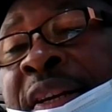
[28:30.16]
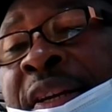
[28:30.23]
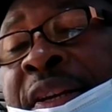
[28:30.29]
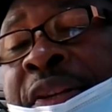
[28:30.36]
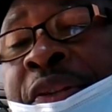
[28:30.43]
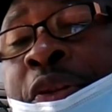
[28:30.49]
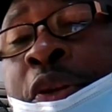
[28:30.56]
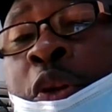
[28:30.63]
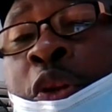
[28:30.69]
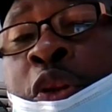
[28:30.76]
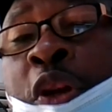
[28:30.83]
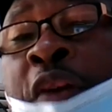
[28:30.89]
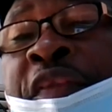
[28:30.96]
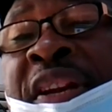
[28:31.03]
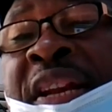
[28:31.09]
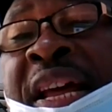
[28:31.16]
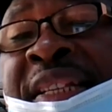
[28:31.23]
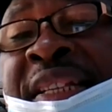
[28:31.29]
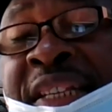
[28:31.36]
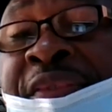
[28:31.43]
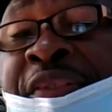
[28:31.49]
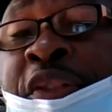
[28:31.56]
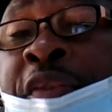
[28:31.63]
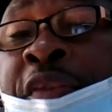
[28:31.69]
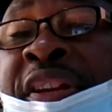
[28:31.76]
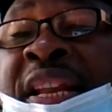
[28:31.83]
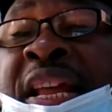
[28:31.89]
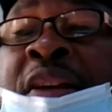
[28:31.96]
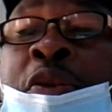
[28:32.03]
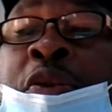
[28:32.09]
So surveillance, if
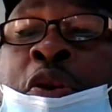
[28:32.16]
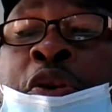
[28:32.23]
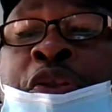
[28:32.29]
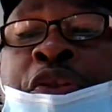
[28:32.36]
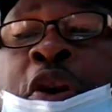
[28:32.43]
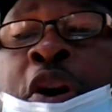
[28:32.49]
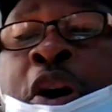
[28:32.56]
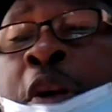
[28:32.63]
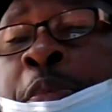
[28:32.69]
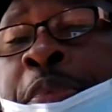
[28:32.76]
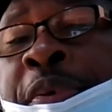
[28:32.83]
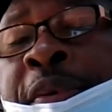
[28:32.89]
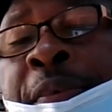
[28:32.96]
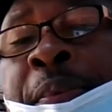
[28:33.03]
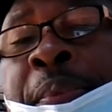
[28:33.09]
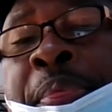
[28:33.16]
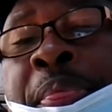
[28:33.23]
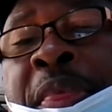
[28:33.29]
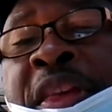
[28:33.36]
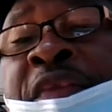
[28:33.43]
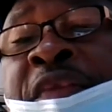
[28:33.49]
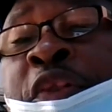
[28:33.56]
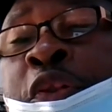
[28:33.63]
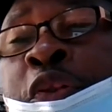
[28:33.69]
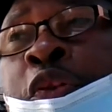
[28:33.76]
surveillance goes up, if you